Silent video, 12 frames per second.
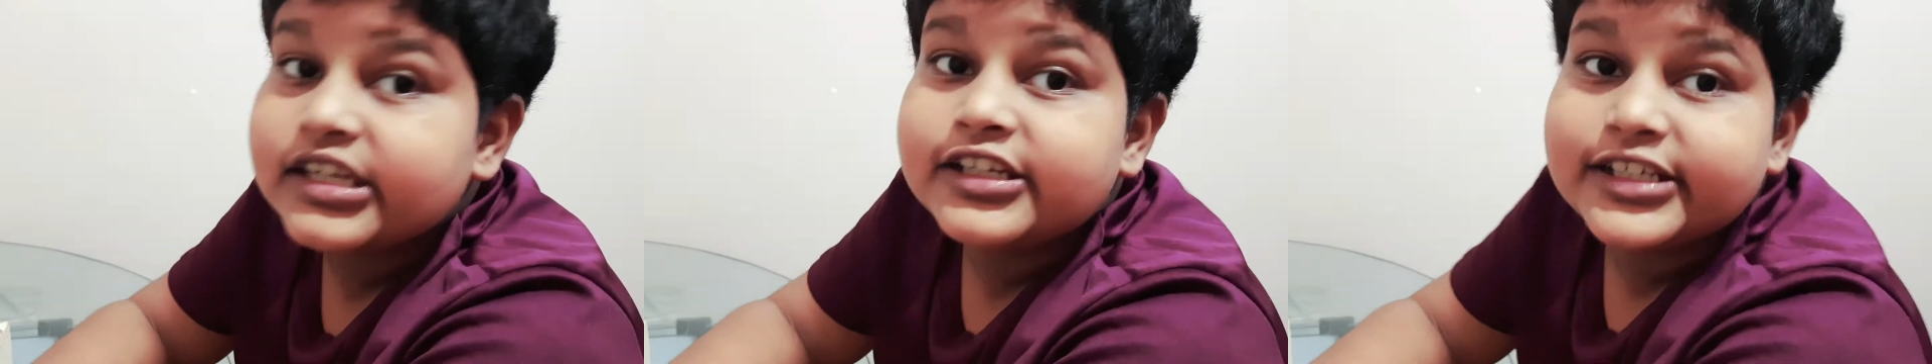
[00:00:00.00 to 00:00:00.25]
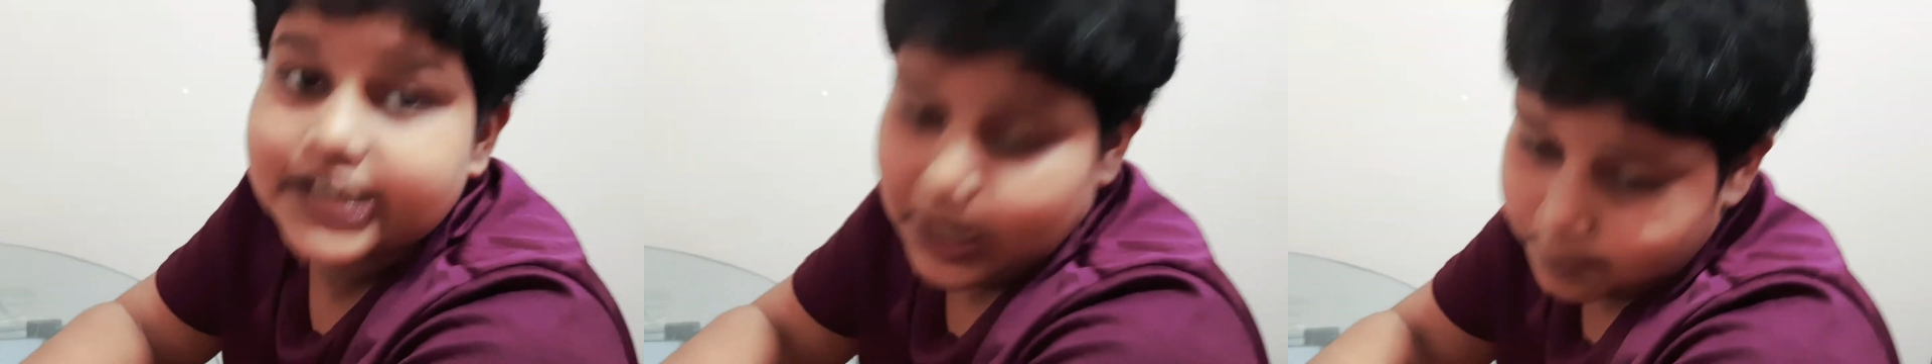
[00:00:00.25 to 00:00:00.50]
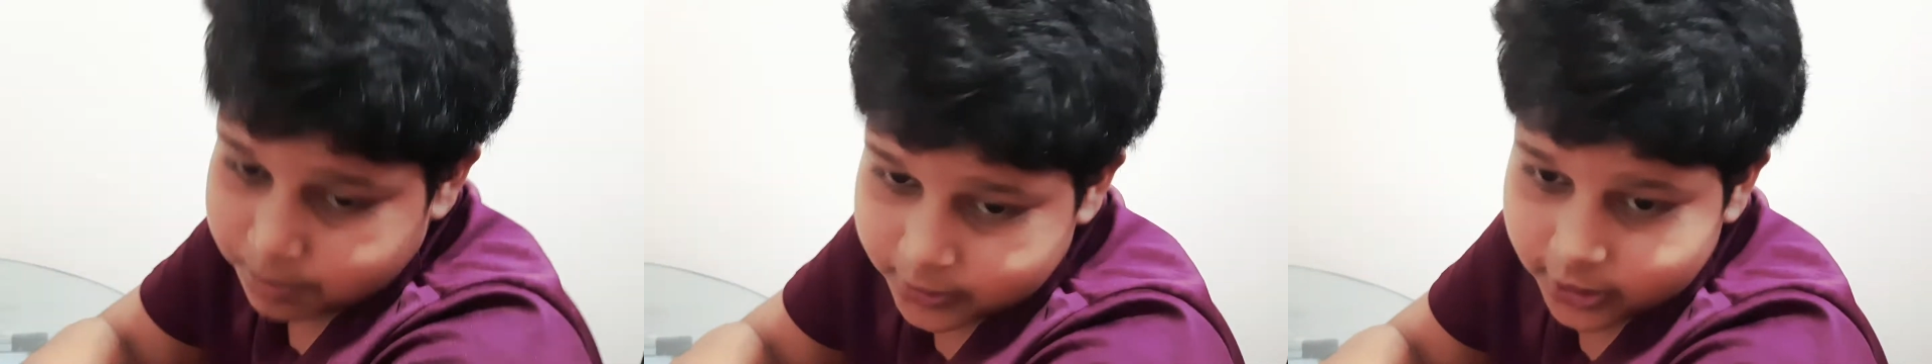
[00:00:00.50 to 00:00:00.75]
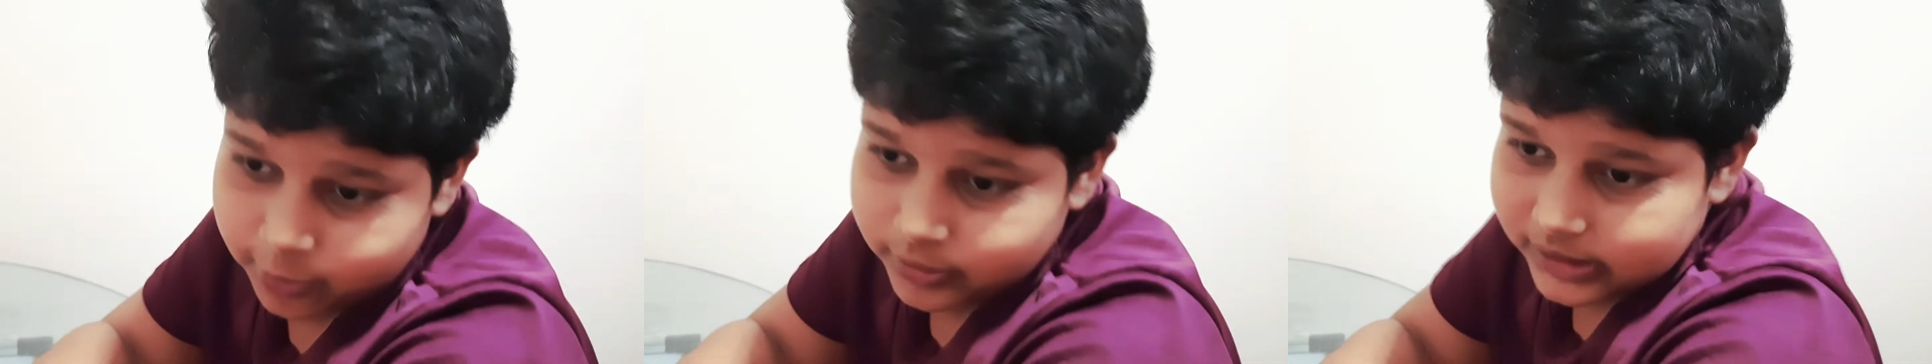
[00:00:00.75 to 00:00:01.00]

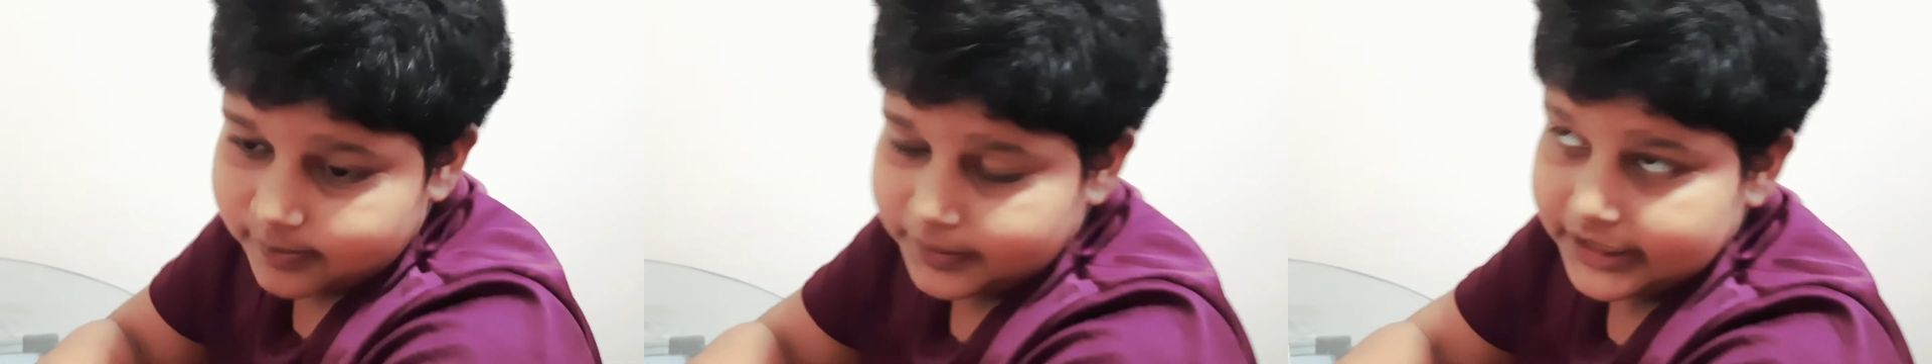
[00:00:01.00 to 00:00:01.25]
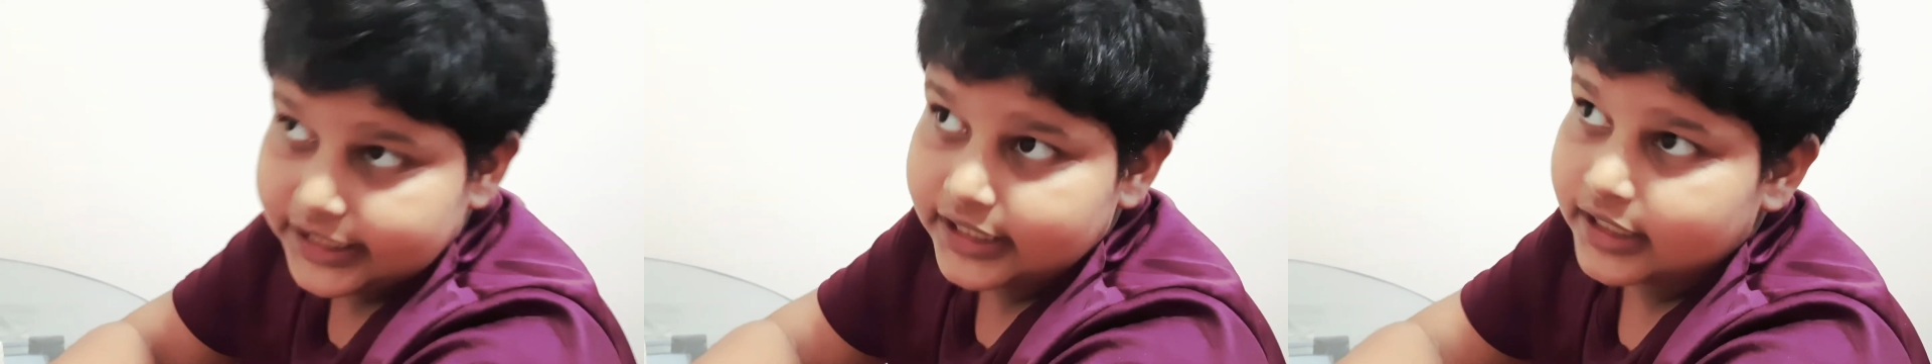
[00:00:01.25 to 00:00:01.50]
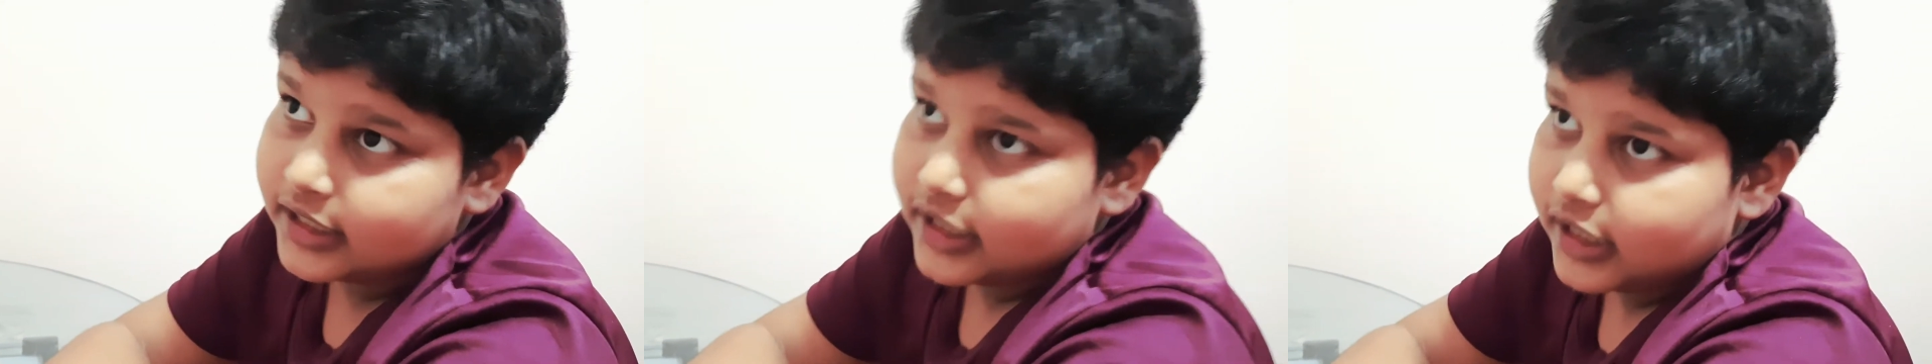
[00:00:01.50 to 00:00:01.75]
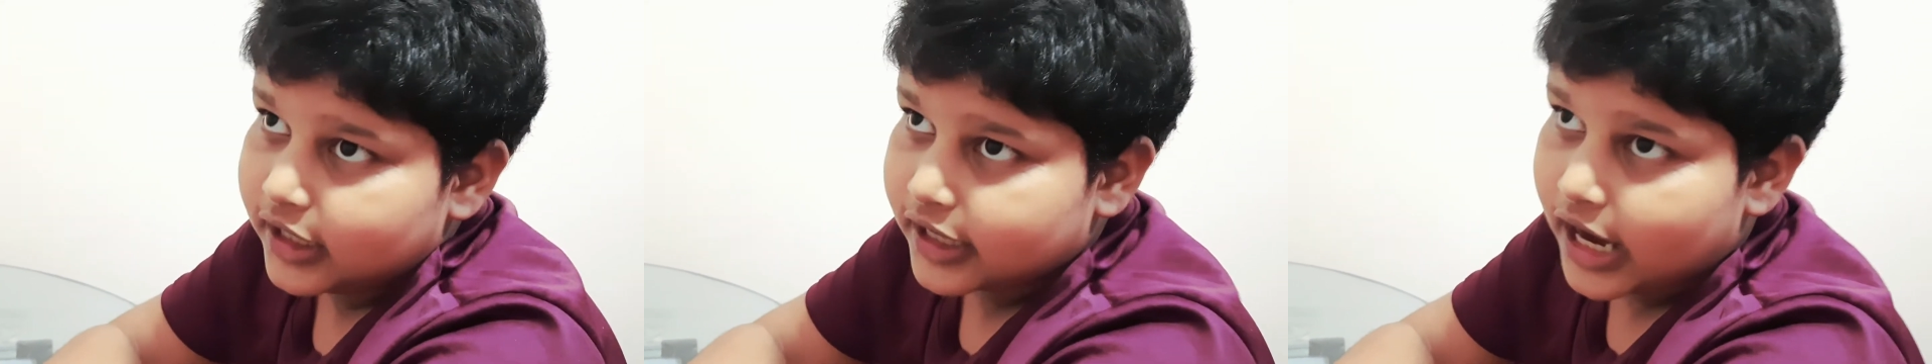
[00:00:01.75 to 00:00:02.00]
chapter will be
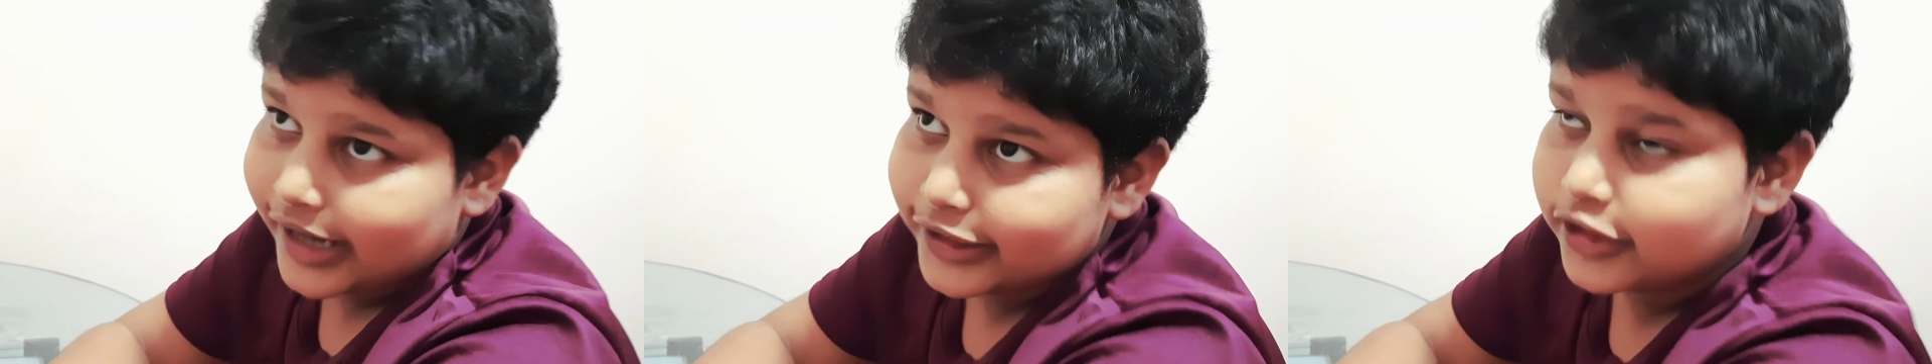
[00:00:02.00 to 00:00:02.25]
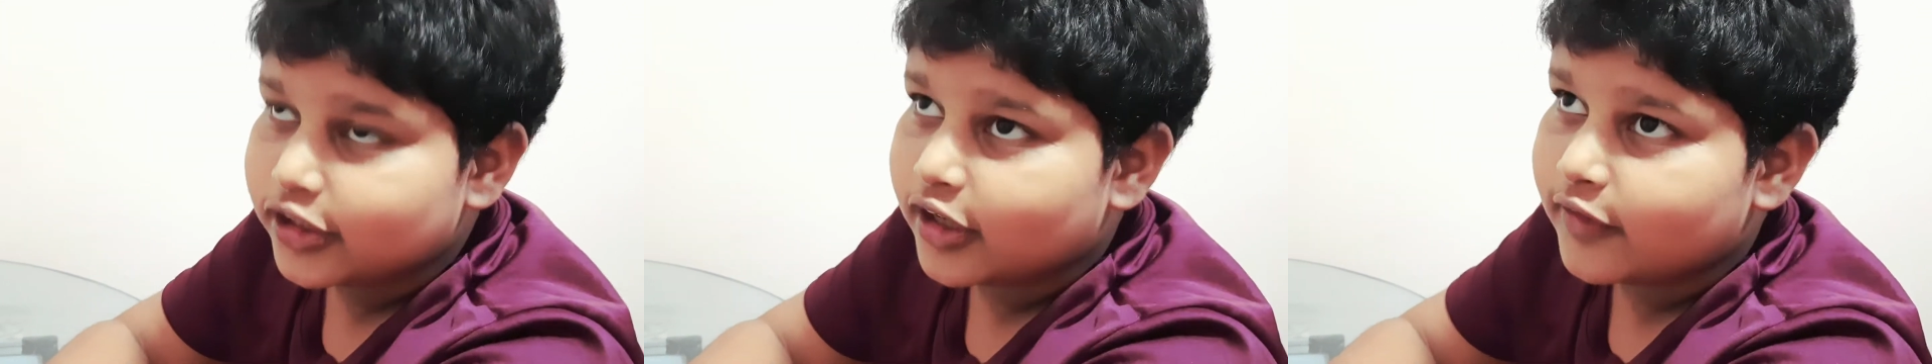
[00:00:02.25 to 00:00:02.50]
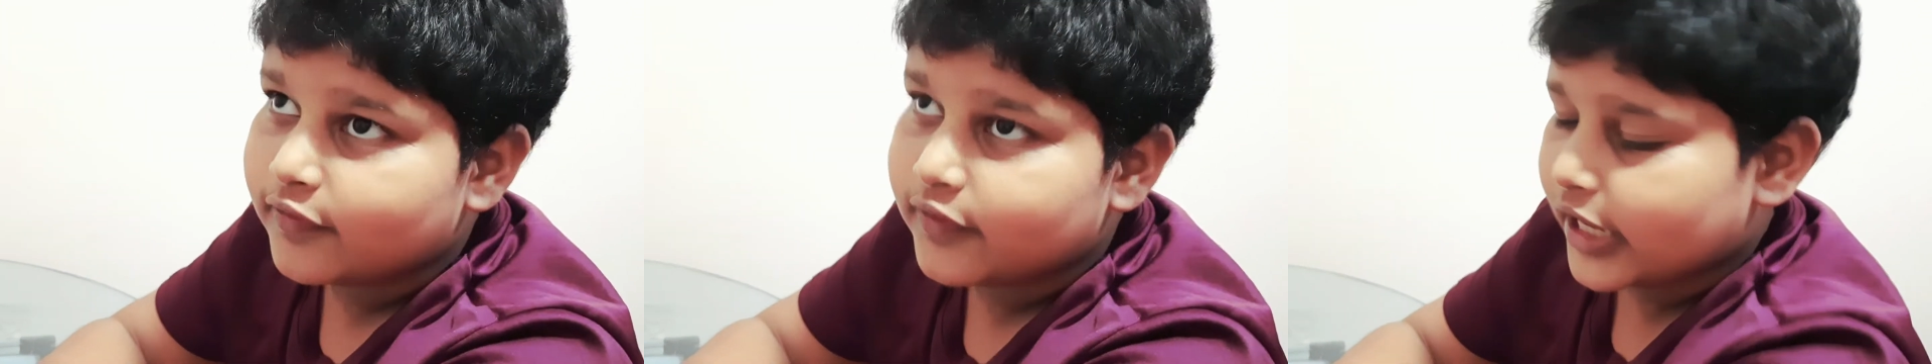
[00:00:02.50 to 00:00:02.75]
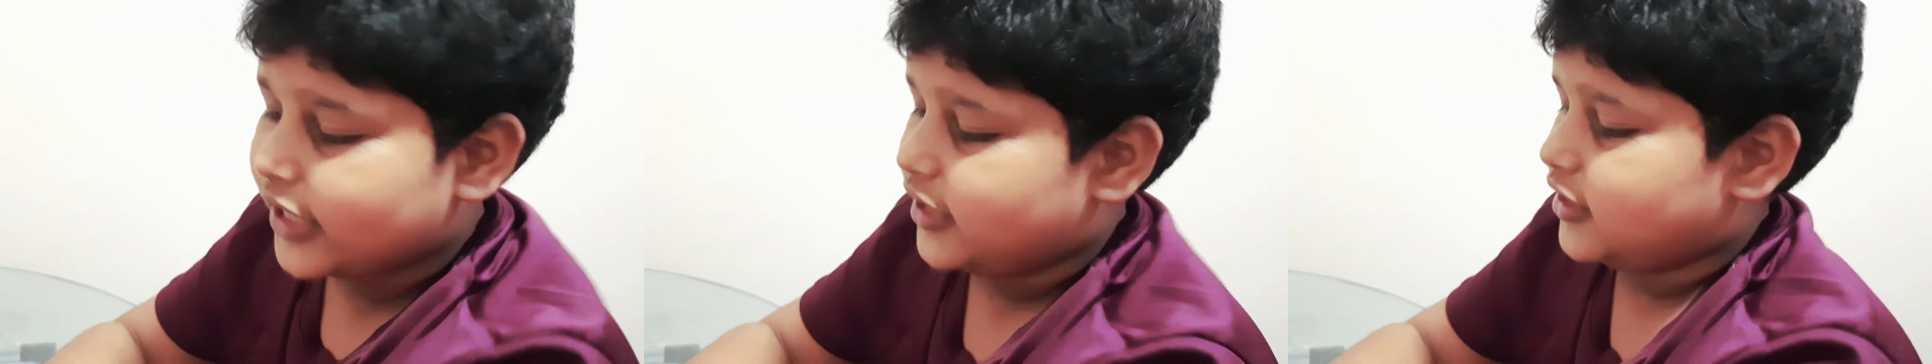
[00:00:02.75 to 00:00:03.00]
a kind of
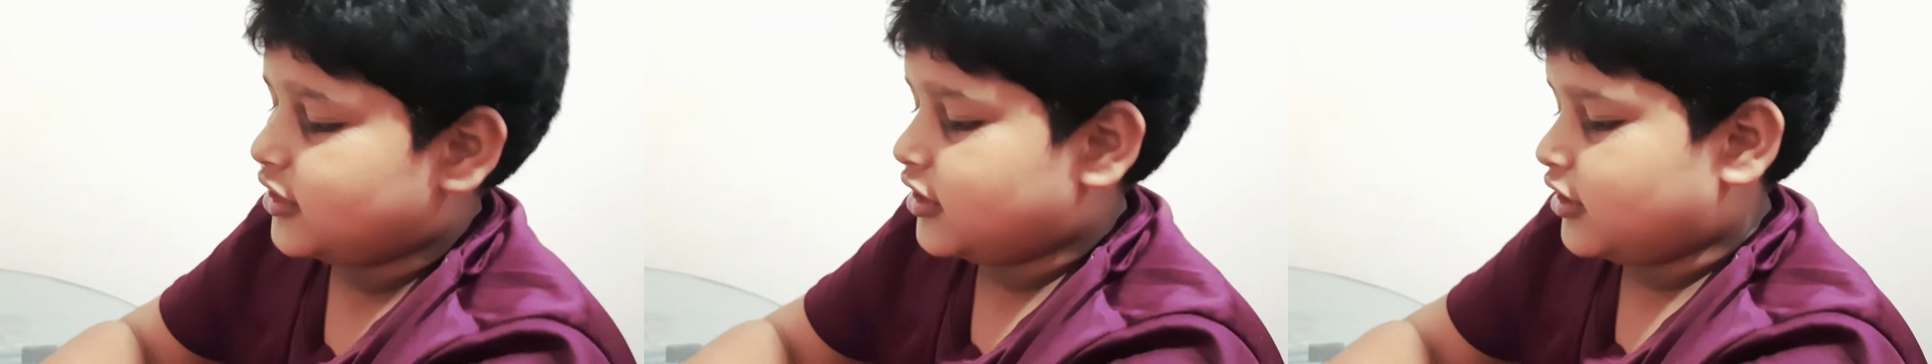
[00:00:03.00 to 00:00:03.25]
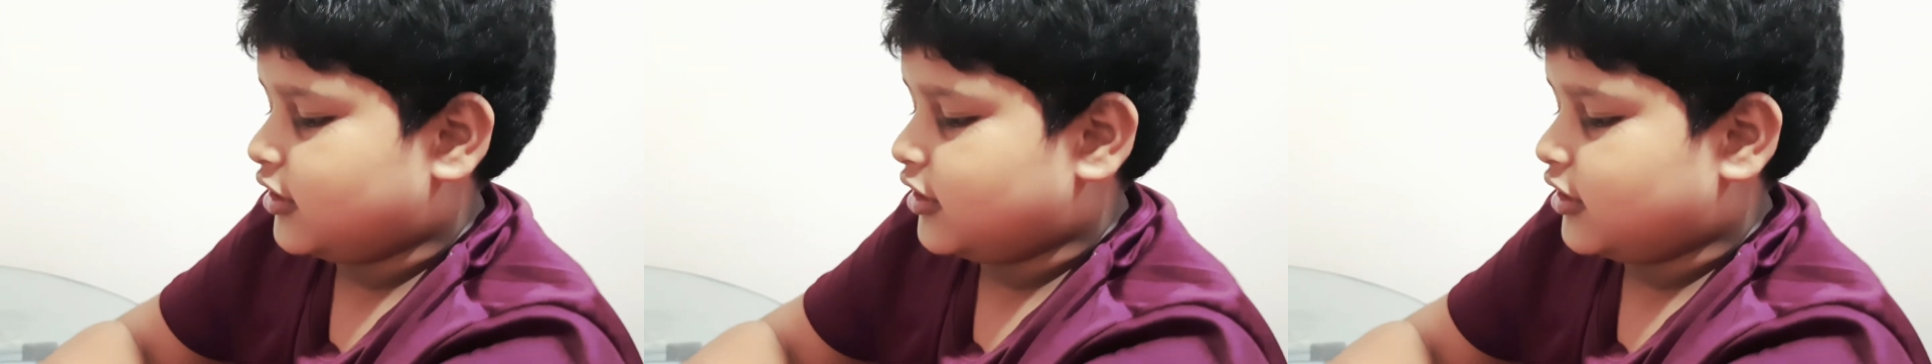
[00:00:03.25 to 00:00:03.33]
like